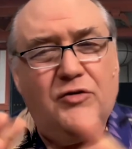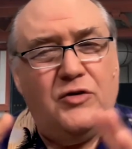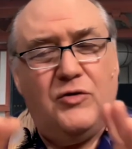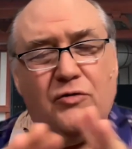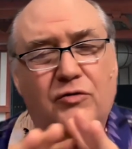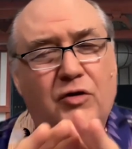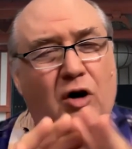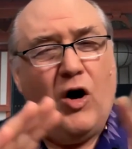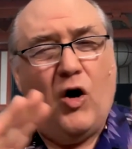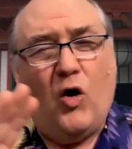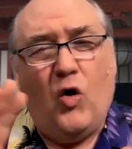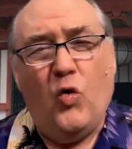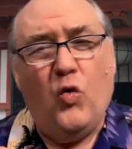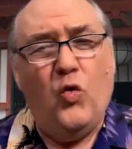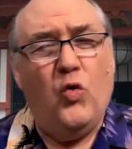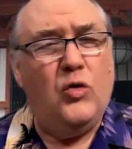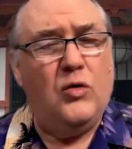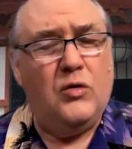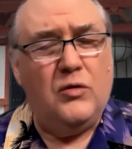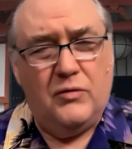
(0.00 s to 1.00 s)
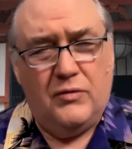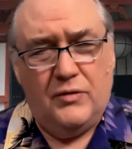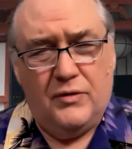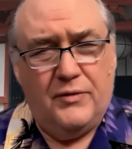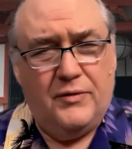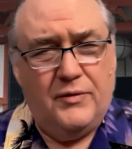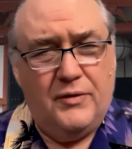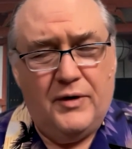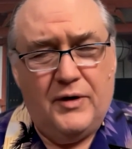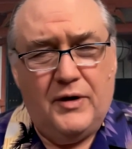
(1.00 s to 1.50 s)
to do the whole
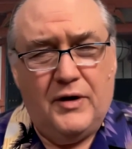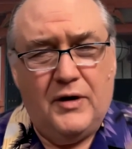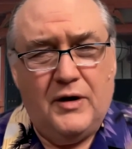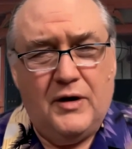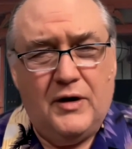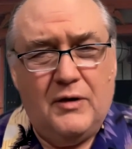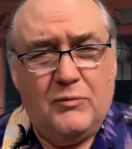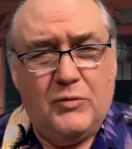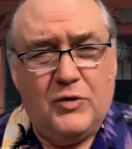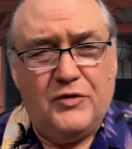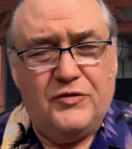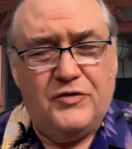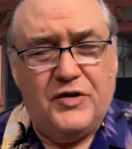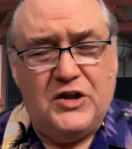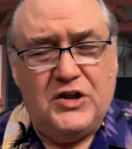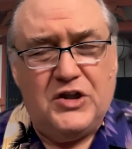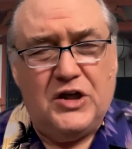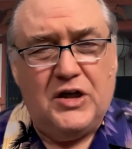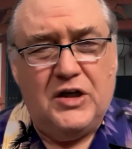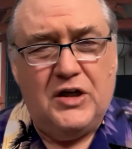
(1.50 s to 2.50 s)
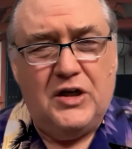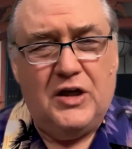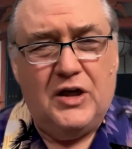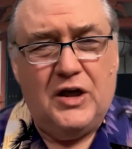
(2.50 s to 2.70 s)
procedure.